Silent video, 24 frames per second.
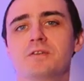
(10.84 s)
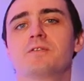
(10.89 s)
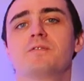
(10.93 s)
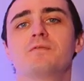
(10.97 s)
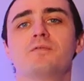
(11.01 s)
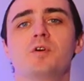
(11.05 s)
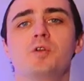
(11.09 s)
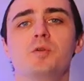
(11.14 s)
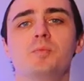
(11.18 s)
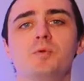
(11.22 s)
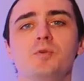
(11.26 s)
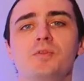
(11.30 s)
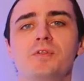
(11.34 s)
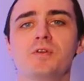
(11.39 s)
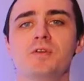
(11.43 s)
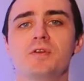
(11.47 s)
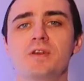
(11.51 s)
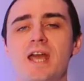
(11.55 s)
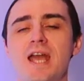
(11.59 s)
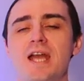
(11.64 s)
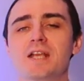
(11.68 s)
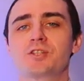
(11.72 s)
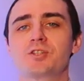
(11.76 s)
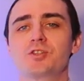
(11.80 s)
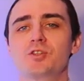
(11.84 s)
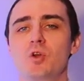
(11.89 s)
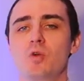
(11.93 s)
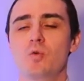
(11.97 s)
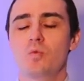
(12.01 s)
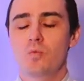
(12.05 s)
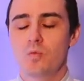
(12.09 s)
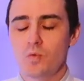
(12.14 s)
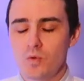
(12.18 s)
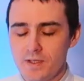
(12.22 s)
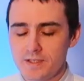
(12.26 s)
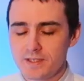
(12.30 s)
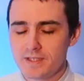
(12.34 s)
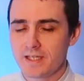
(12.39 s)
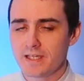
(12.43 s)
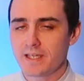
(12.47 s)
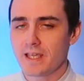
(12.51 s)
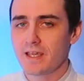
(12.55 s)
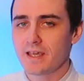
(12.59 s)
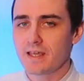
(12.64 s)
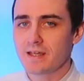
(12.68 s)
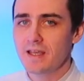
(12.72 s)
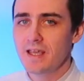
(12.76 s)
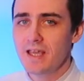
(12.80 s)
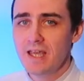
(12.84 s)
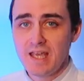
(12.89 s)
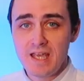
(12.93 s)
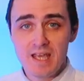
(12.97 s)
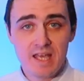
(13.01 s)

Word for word: here at the Photo Booth International once again.